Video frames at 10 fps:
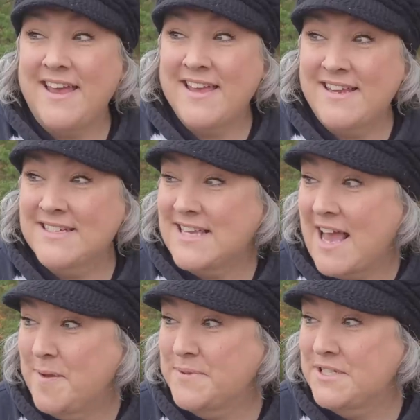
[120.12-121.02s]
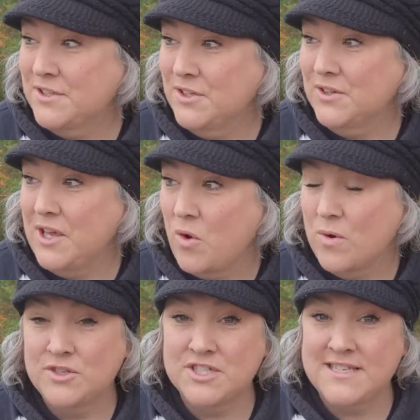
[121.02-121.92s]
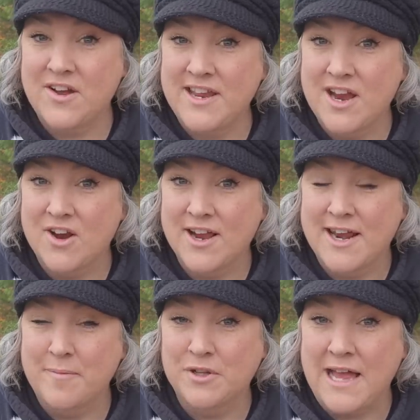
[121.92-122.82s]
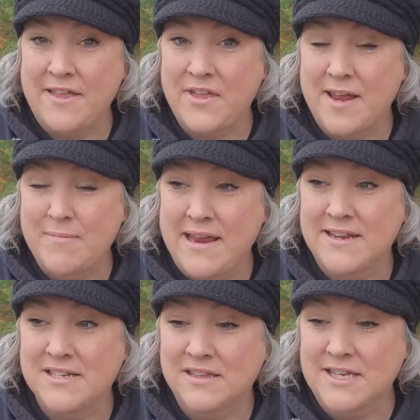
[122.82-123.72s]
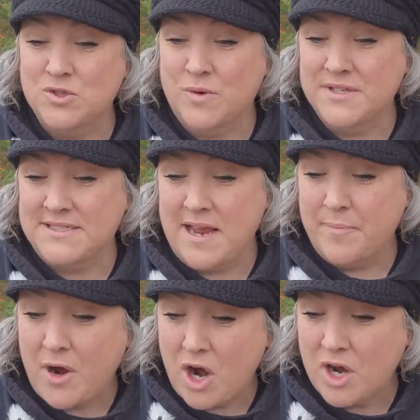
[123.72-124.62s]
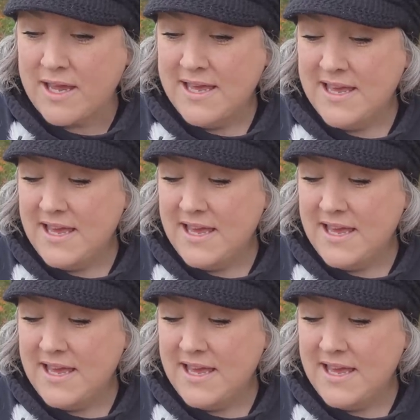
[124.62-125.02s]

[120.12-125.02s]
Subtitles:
It is absolutely gorgeous out here, and I'm glad that I made it to Letchworth State Park